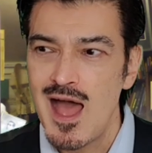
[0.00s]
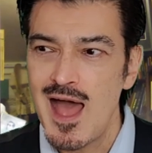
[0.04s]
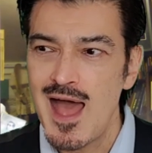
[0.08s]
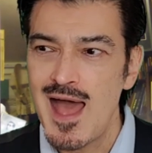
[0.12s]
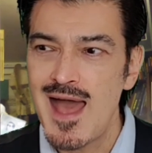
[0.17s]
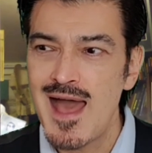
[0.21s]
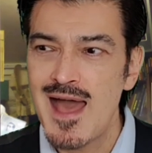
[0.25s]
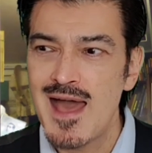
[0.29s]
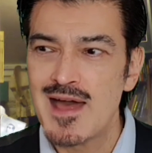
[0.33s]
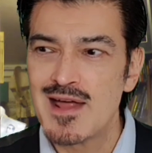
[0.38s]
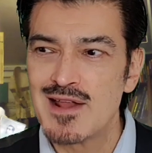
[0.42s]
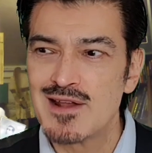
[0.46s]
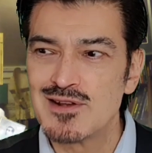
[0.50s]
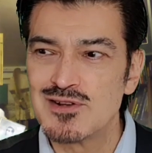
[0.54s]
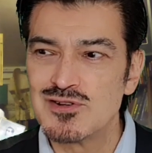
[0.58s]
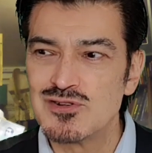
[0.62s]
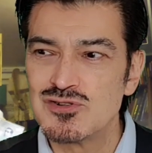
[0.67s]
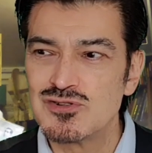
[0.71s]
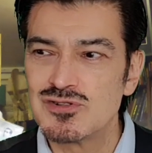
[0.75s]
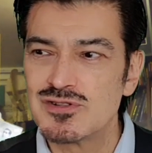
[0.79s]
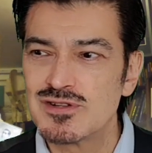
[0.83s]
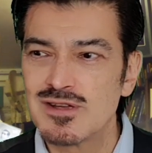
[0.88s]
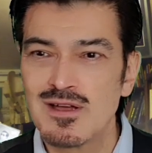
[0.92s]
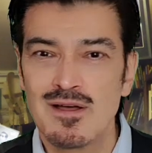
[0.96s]
And
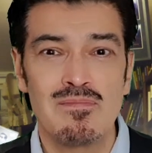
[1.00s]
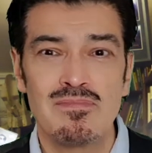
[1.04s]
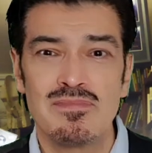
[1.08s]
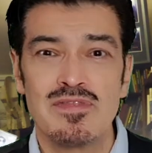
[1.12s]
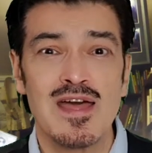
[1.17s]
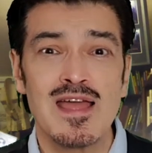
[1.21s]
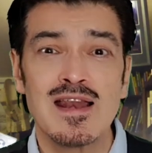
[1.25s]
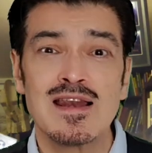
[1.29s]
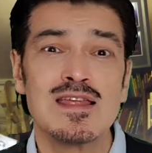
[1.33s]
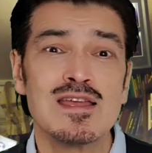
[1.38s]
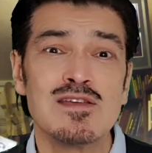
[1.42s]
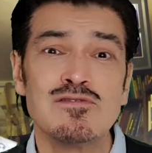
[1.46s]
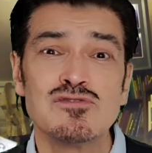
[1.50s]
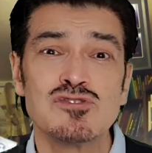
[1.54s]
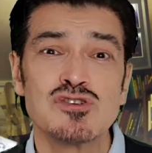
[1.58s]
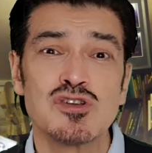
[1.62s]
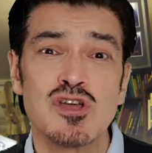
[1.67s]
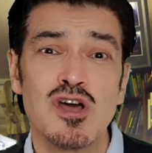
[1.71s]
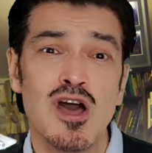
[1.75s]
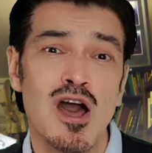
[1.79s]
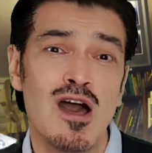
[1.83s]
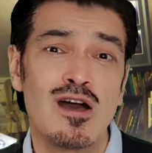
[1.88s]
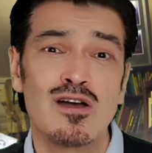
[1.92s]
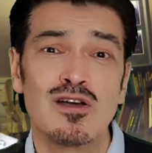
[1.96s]
they leave
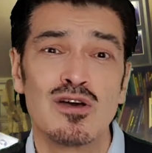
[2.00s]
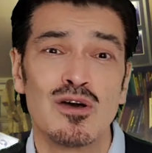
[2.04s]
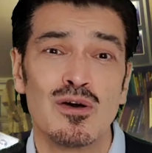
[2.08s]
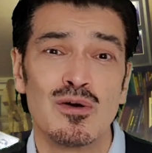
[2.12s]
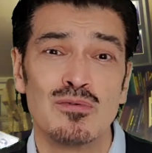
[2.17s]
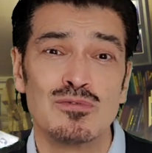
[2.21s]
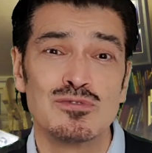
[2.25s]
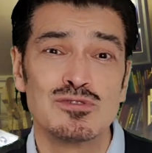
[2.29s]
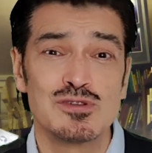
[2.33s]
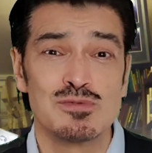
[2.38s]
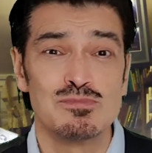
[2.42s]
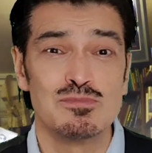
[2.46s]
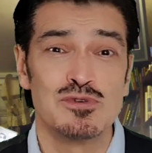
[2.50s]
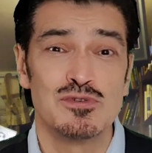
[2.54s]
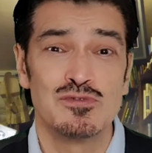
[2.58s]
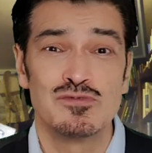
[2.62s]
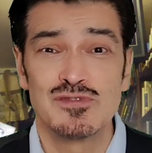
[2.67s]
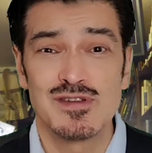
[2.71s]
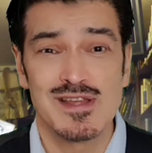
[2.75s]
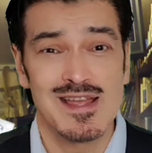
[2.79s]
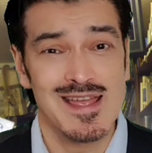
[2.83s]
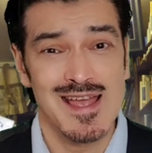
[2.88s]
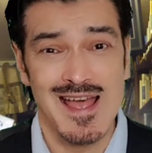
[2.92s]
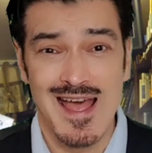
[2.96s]
Chicago to move
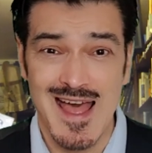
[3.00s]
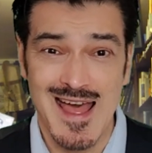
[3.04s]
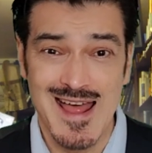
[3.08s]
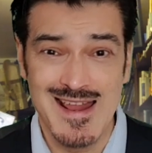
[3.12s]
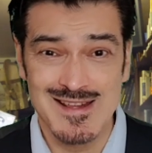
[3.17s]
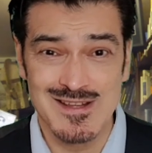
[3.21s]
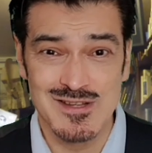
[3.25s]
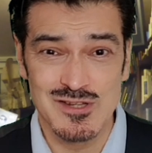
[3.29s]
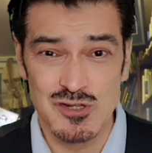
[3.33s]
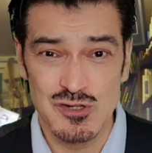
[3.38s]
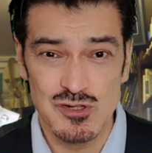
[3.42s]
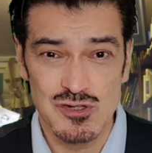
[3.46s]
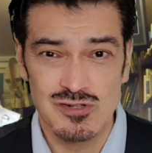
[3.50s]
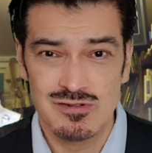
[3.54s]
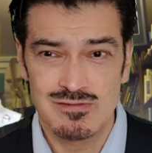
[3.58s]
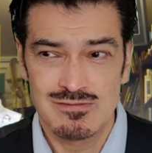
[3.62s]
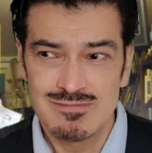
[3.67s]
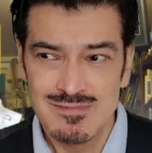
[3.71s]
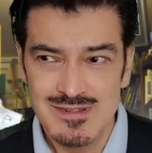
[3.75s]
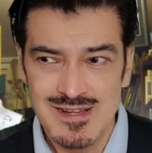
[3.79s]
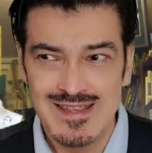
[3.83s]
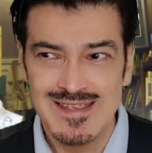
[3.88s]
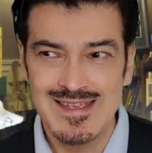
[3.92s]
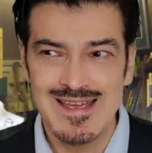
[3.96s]
to Kansas
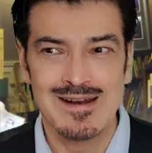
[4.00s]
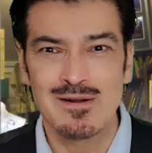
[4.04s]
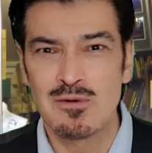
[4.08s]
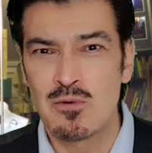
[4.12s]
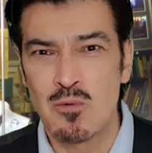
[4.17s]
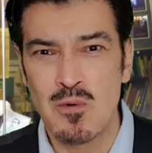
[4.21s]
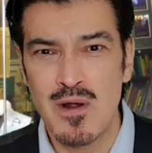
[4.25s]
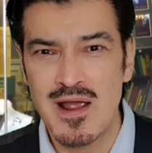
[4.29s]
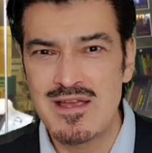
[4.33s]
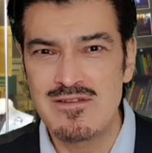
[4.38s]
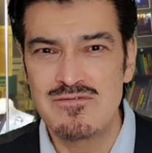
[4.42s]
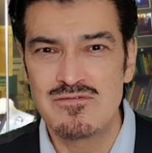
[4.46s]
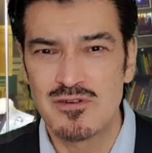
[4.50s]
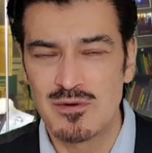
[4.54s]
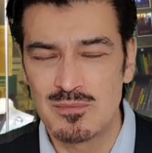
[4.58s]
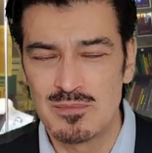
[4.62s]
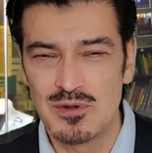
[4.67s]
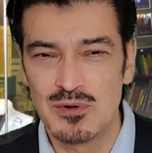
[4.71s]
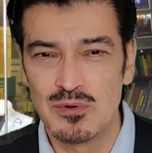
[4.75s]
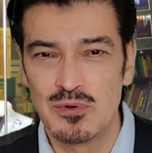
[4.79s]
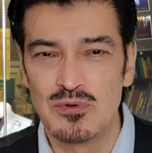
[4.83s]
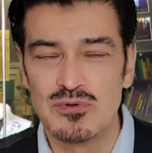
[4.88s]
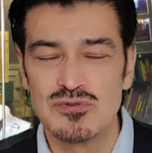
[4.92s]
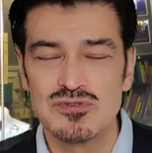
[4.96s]
to get away from
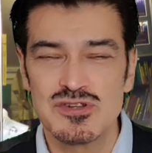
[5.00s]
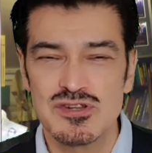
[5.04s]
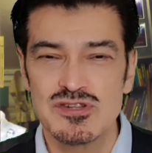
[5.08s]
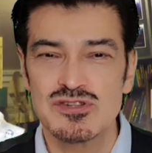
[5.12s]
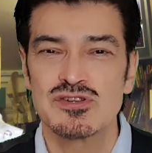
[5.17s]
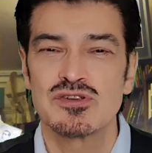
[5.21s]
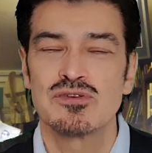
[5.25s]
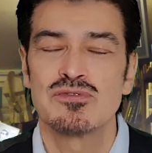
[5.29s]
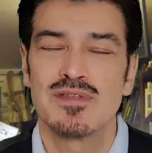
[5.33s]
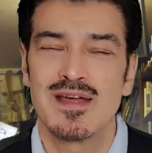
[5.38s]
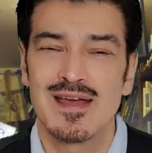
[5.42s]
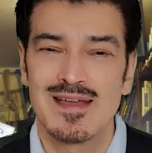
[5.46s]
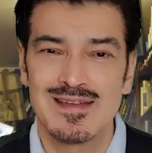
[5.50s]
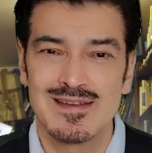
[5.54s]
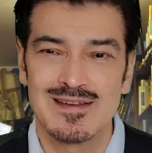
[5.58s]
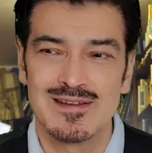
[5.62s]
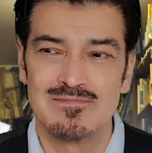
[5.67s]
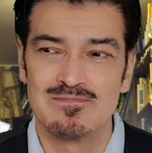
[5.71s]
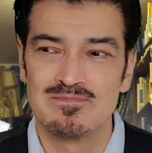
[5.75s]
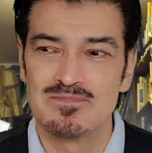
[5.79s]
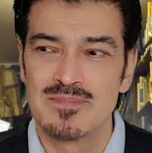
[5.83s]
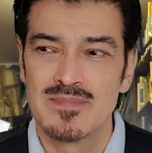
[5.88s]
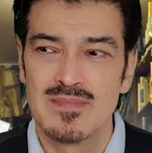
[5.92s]
it all, just so they can